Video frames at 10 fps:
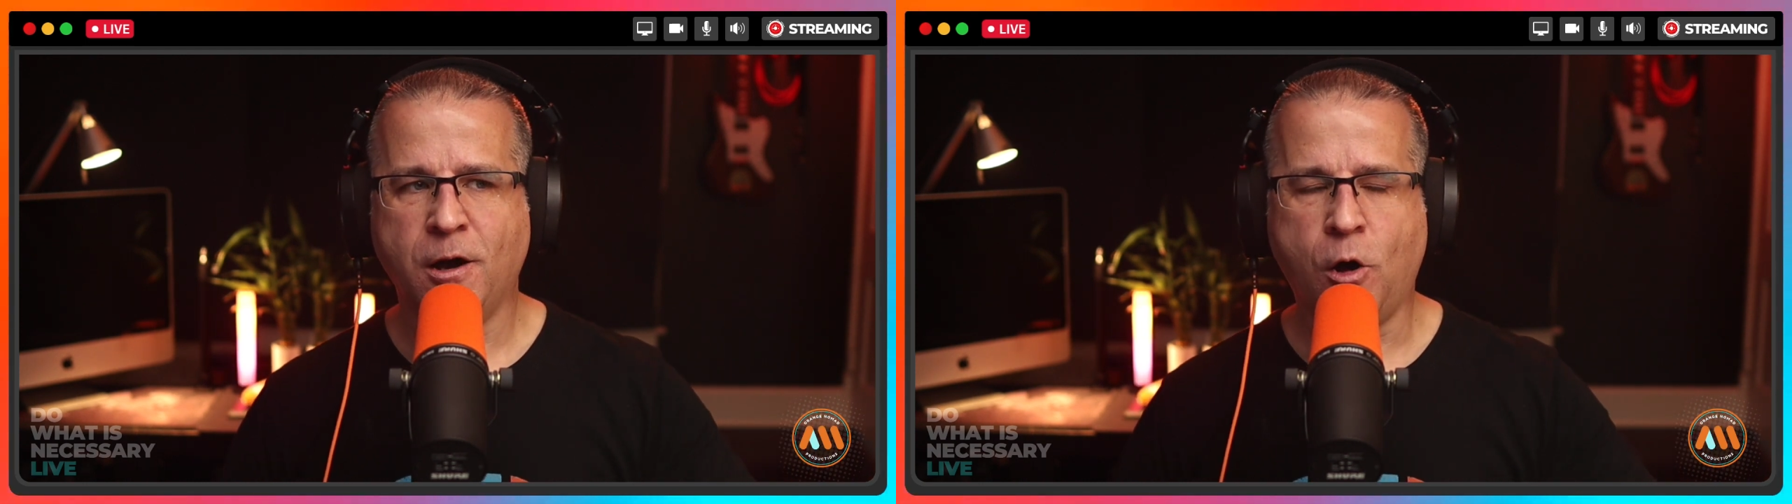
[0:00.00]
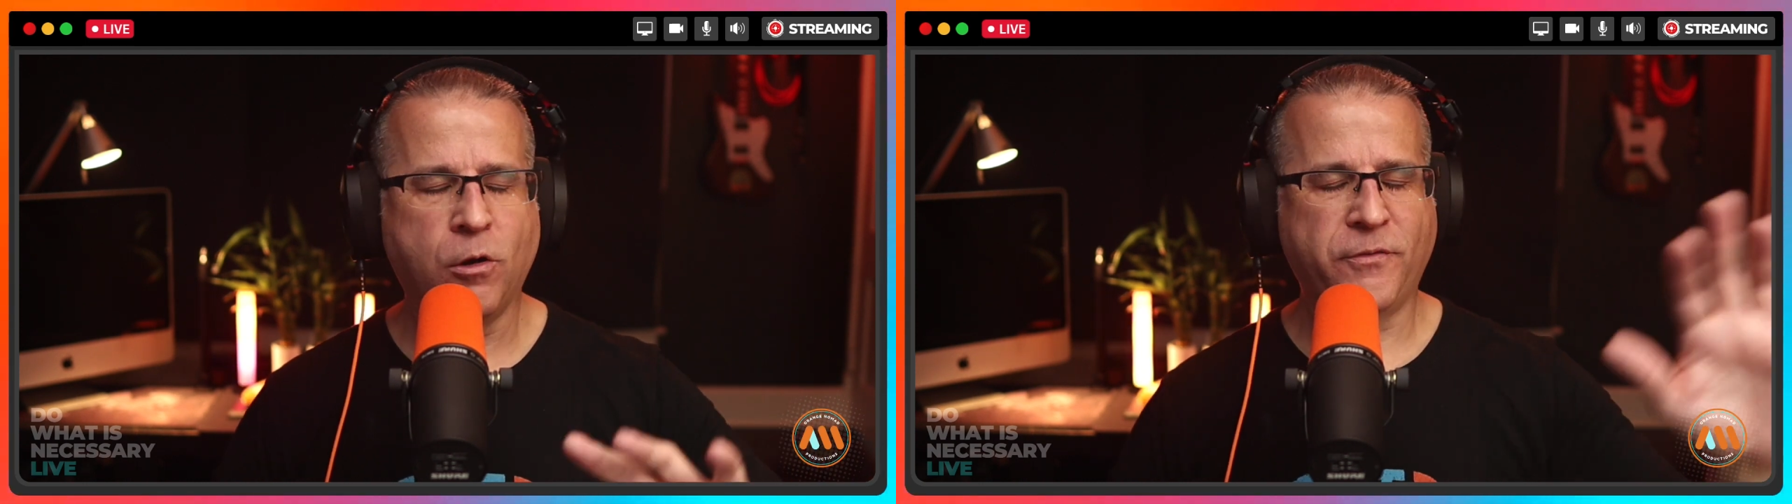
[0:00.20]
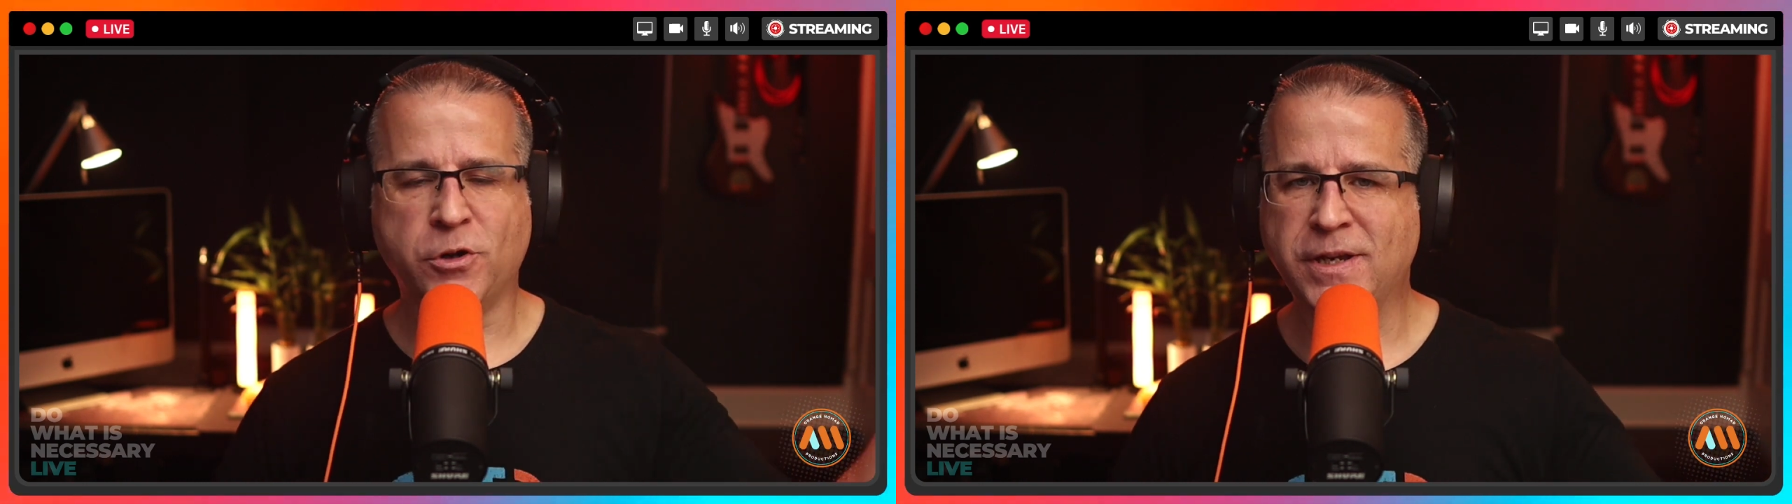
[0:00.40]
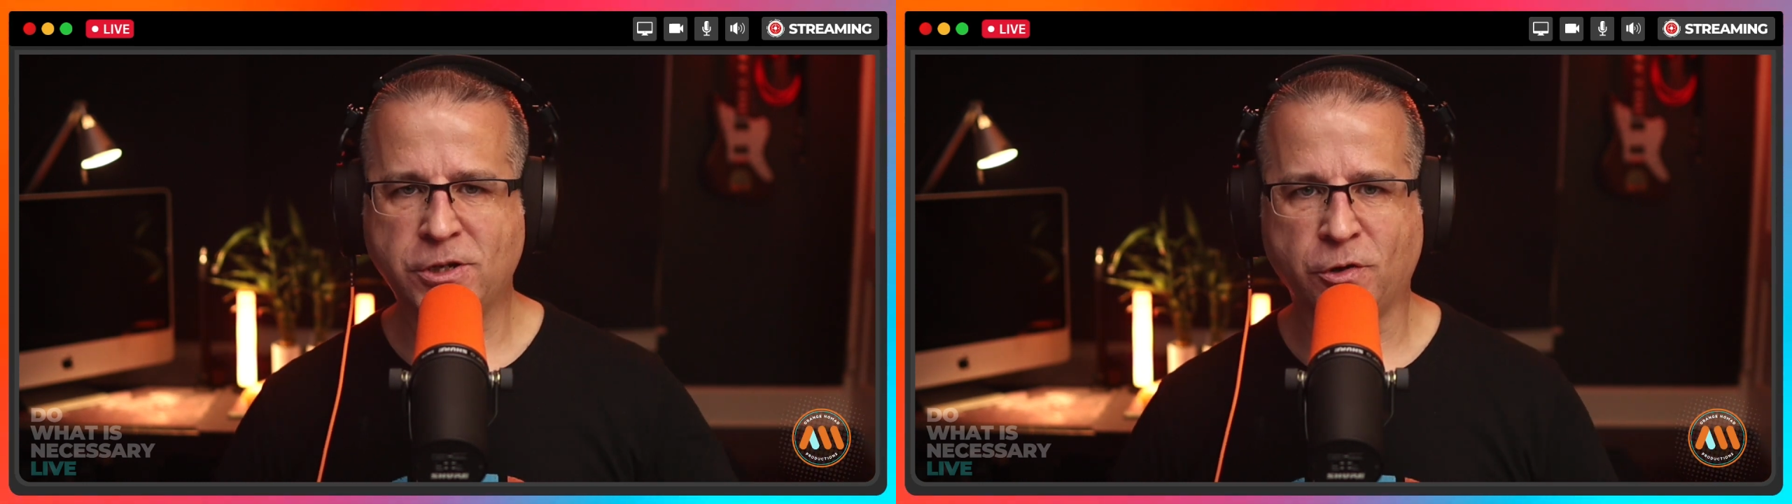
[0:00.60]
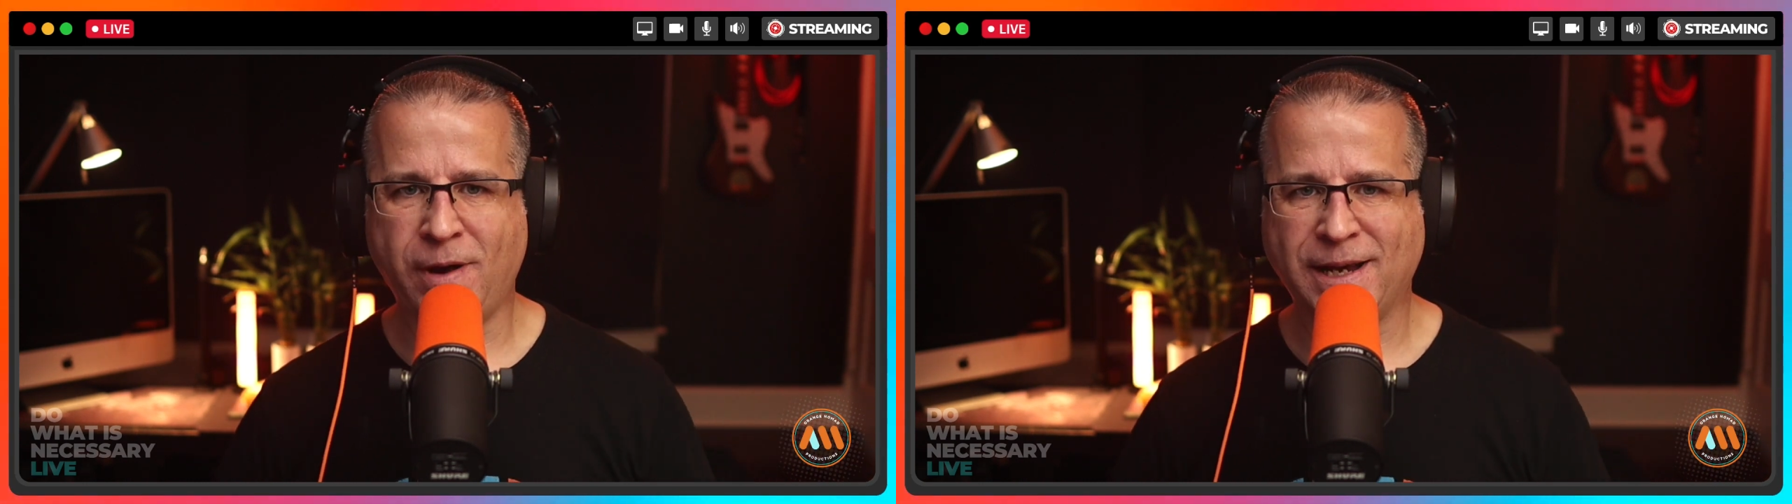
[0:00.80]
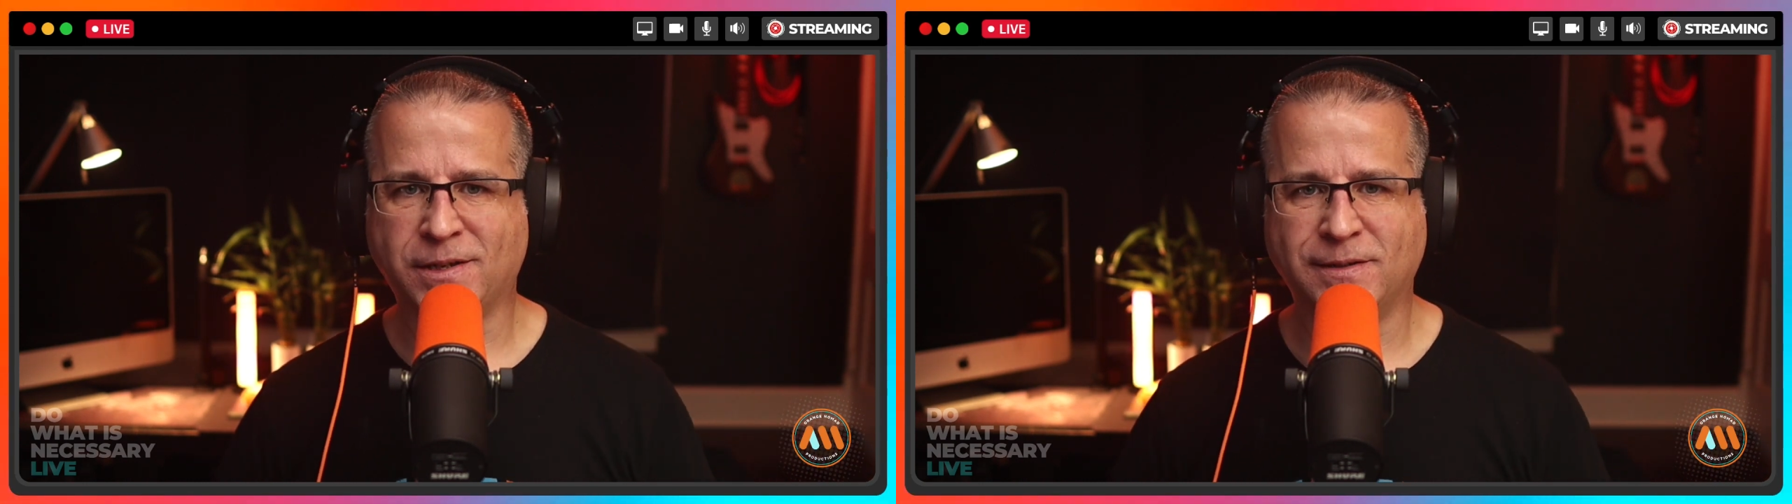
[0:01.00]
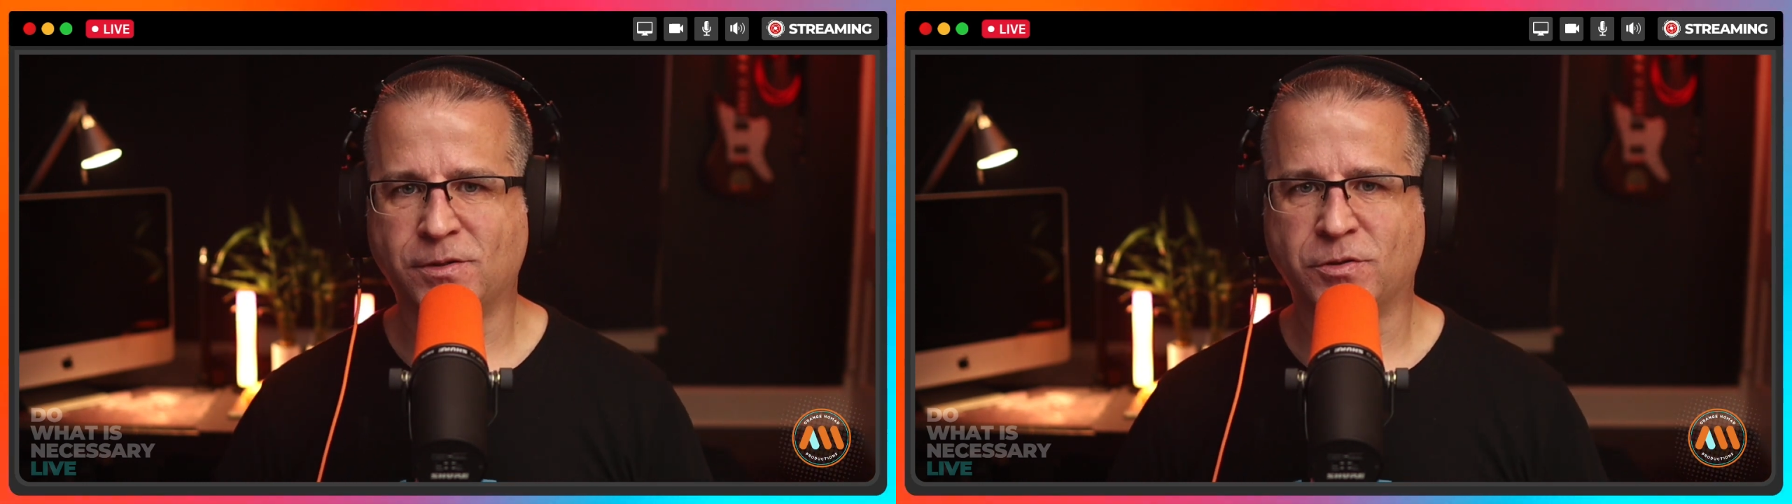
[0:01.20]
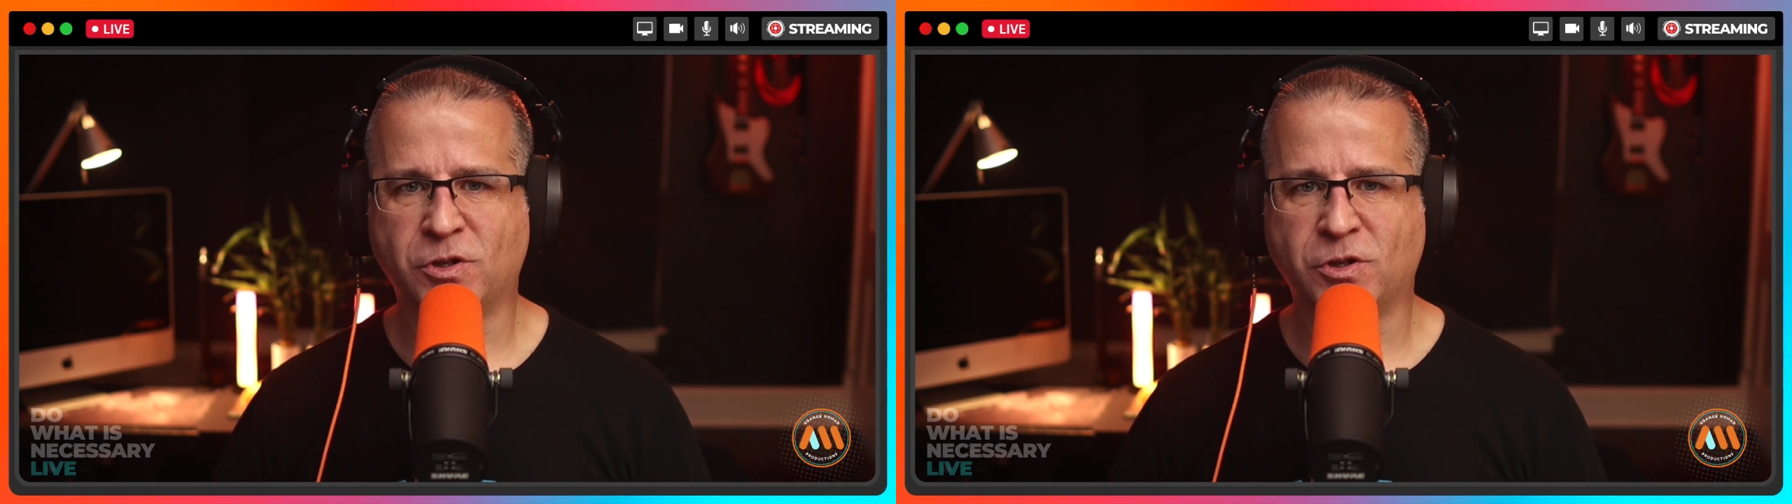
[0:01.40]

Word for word: all of your digital assets are